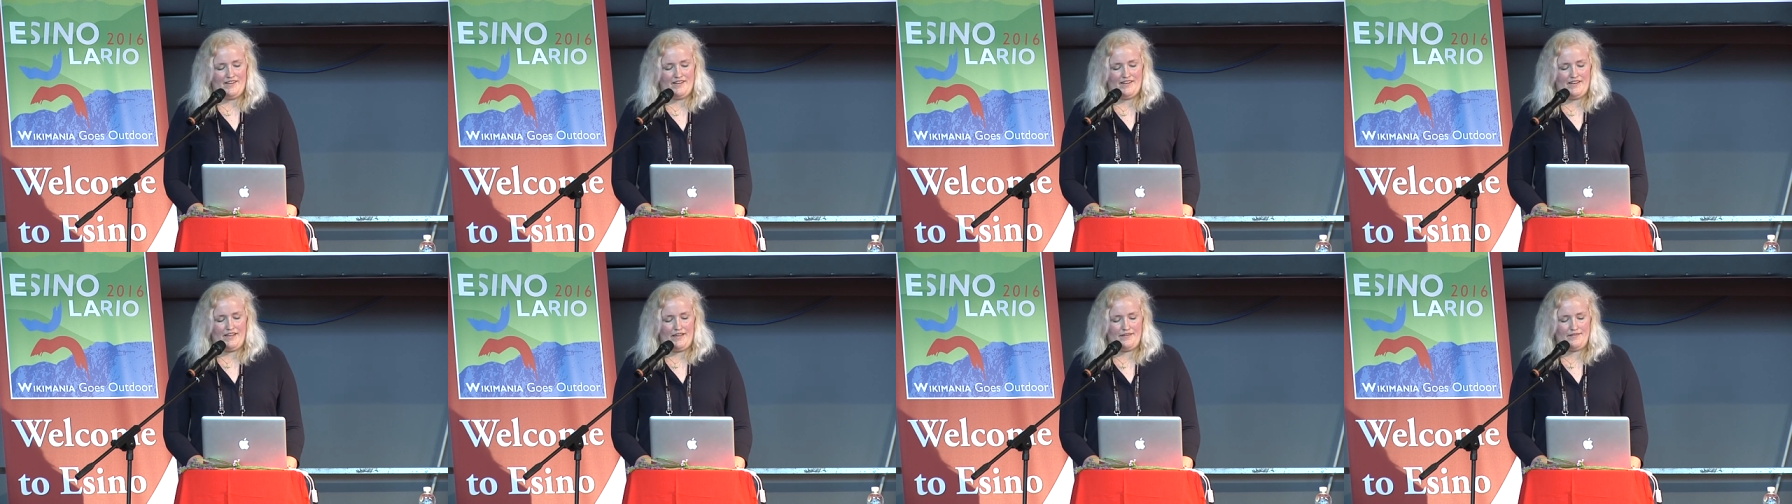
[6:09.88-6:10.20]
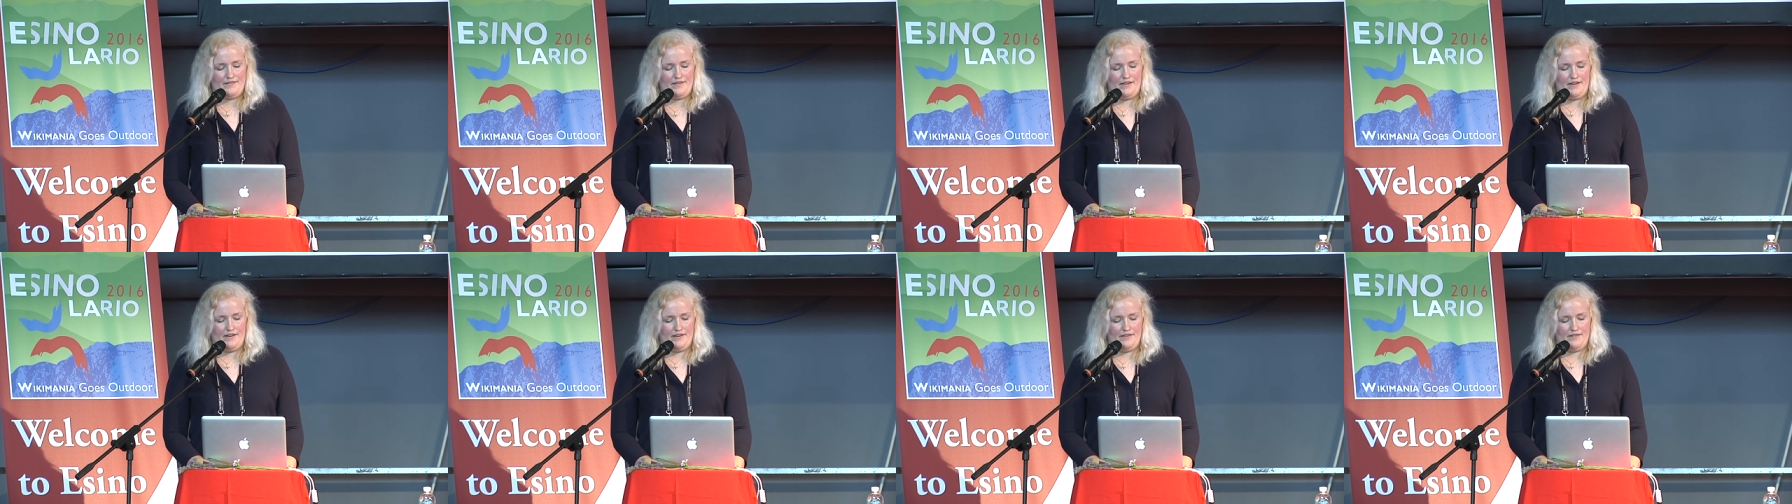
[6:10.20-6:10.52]

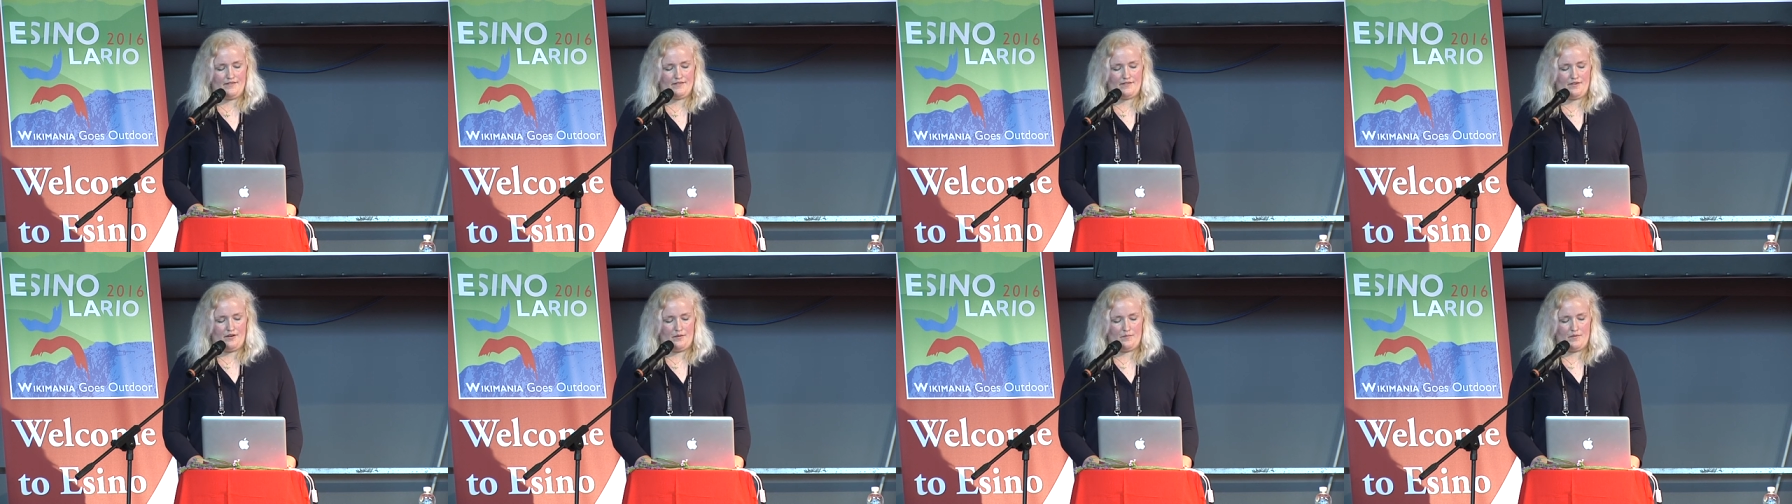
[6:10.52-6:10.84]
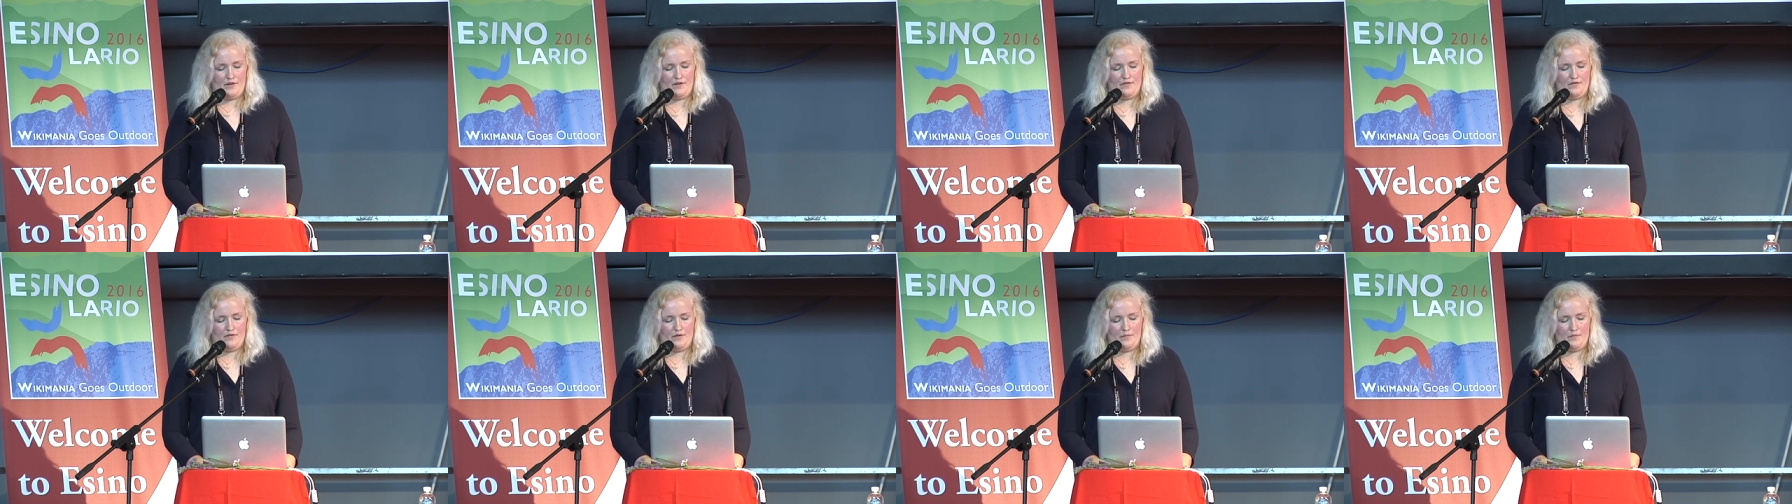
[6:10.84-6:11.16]
less edits
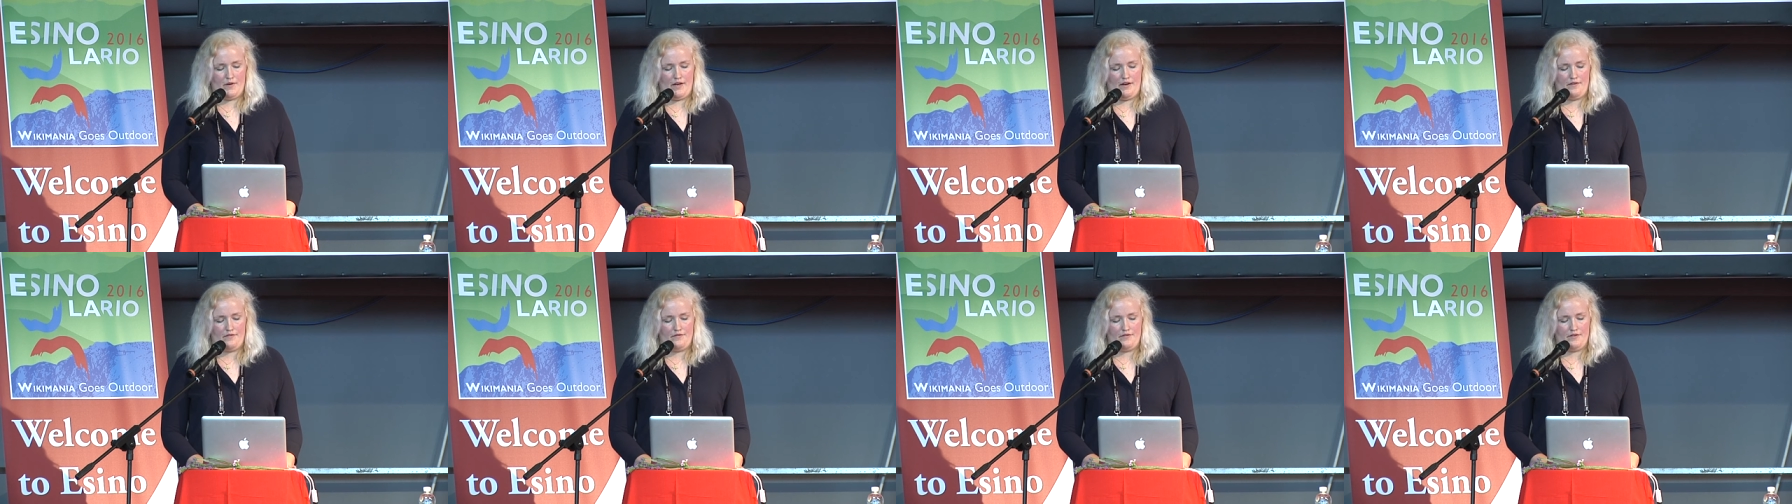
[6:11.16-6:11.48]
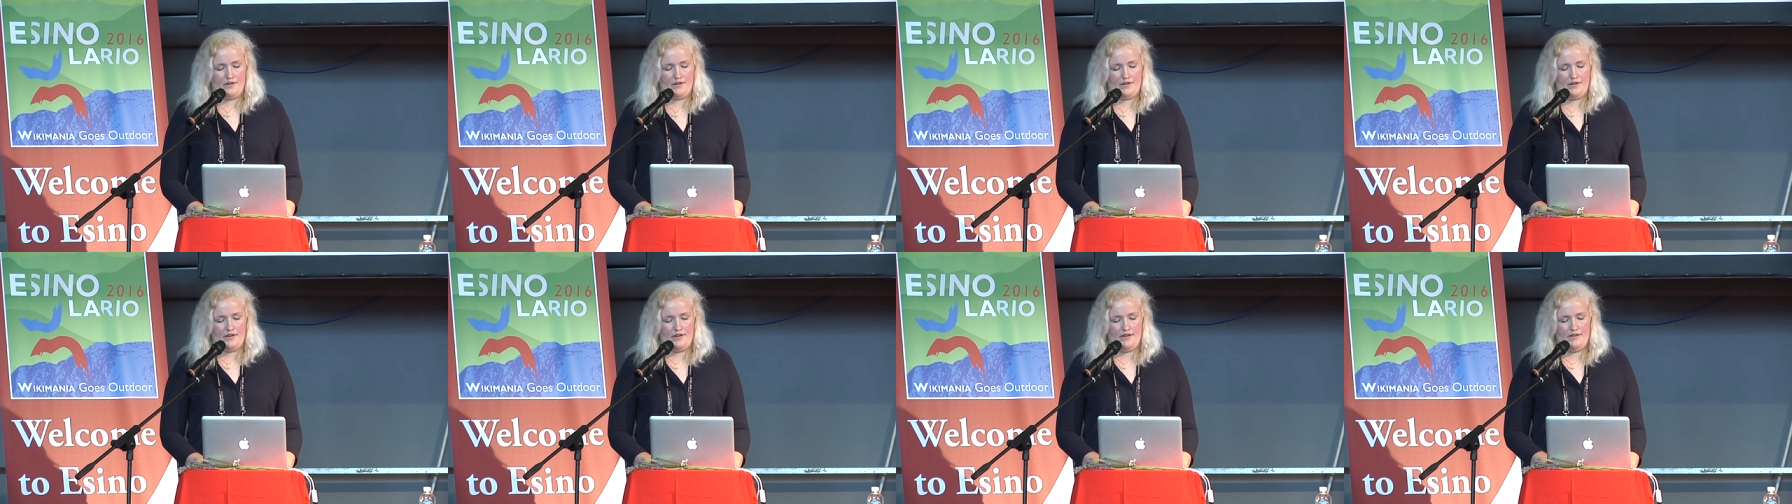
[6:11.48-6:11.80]
coming from
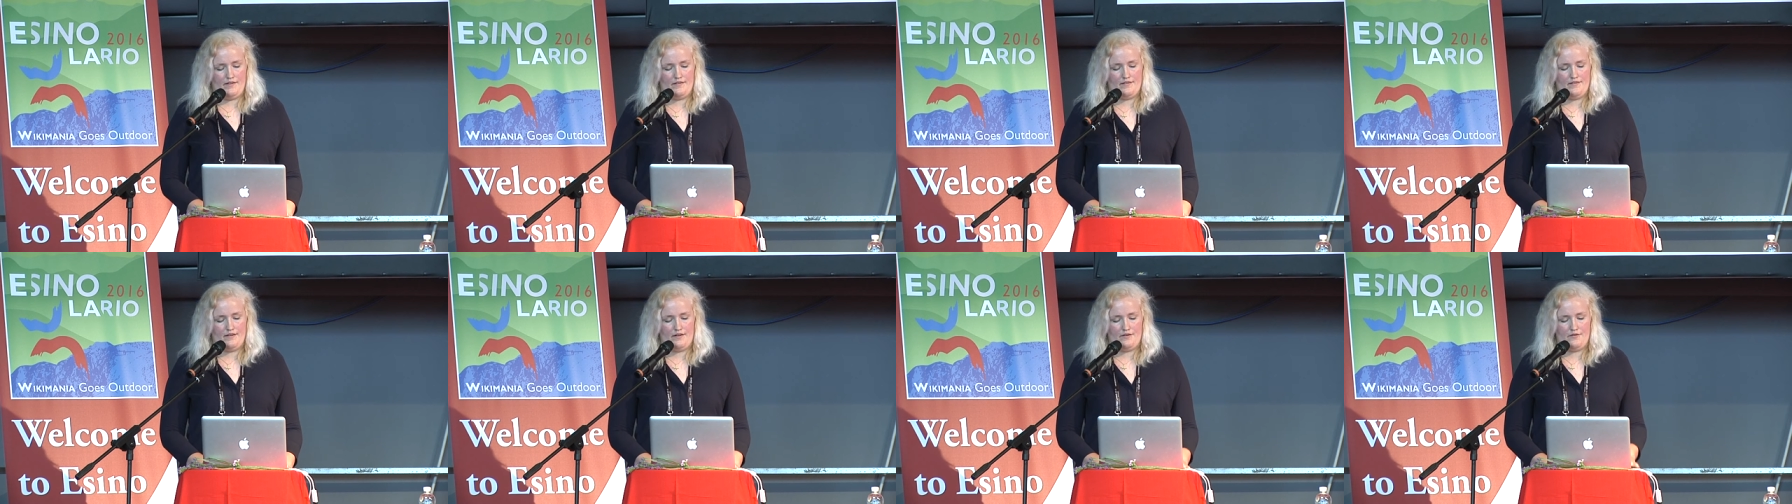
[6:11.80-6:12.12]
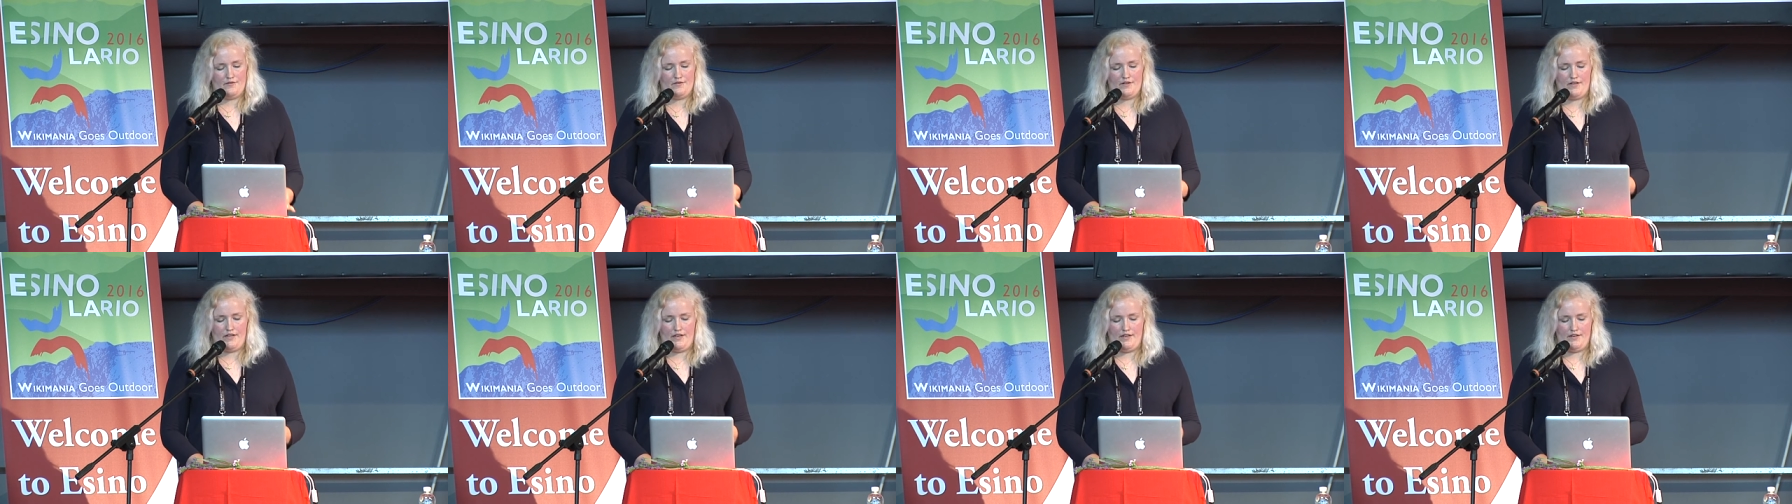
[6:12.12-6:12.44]
Africa and
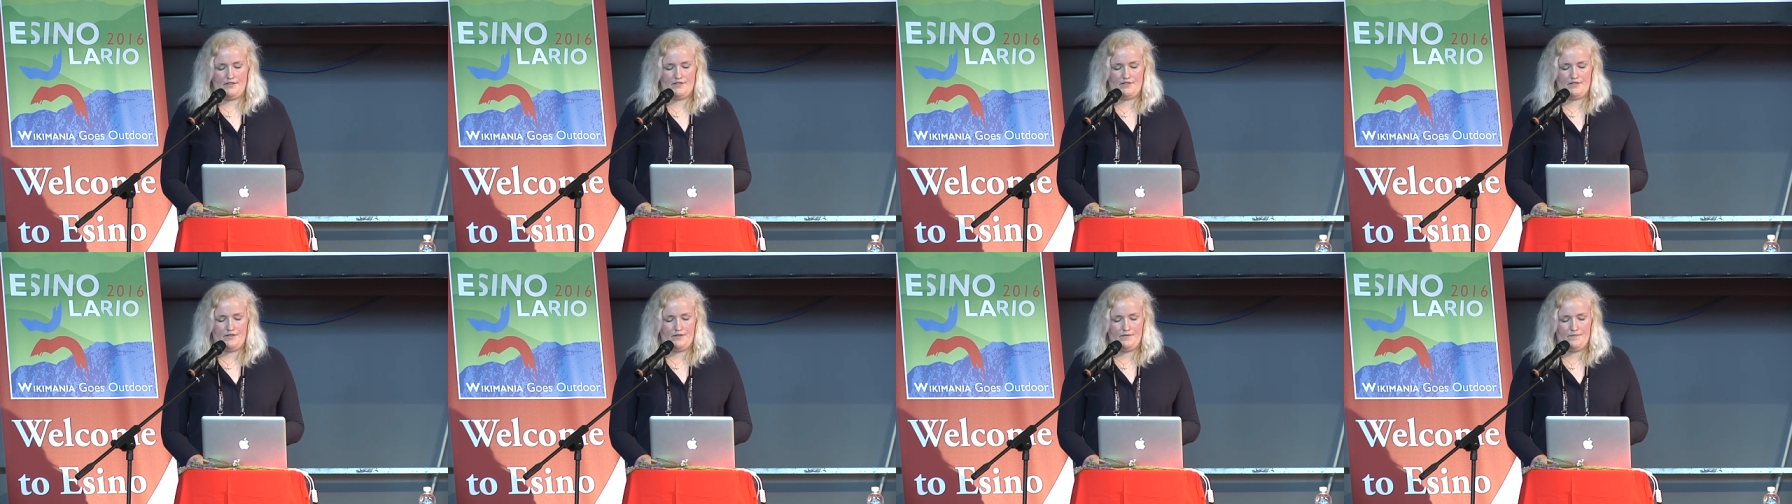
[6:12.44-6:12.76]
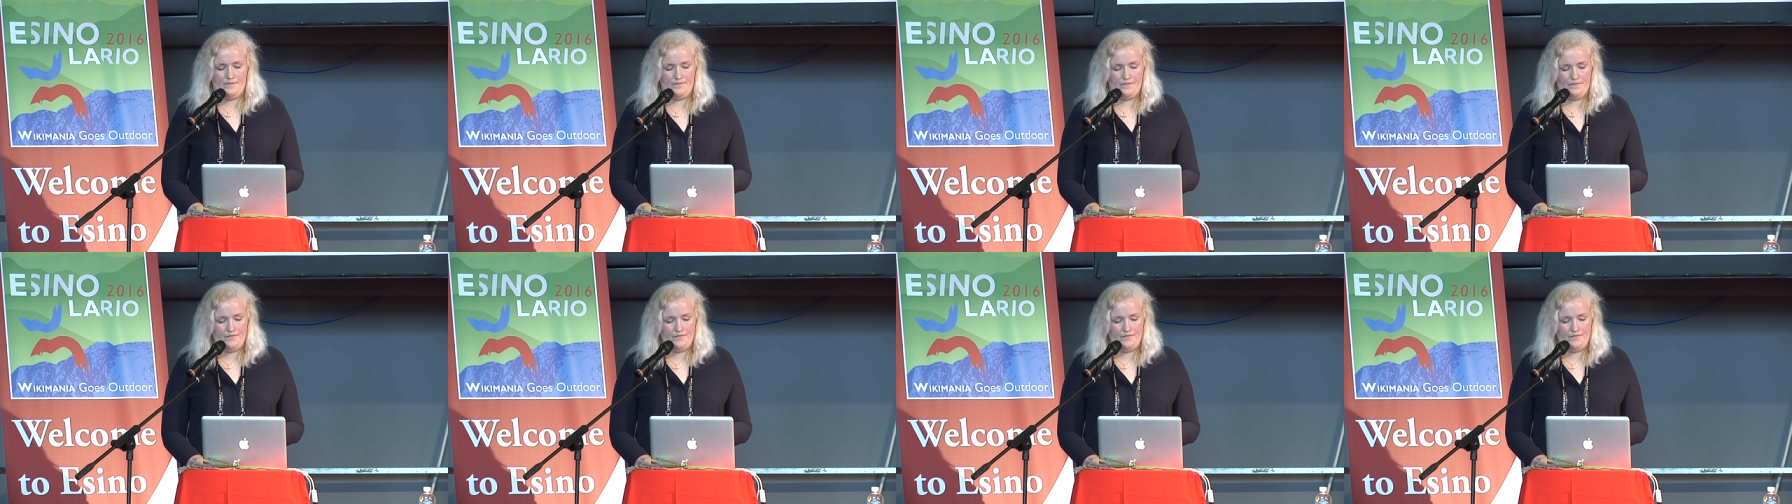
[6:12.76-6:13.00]
Central Asia.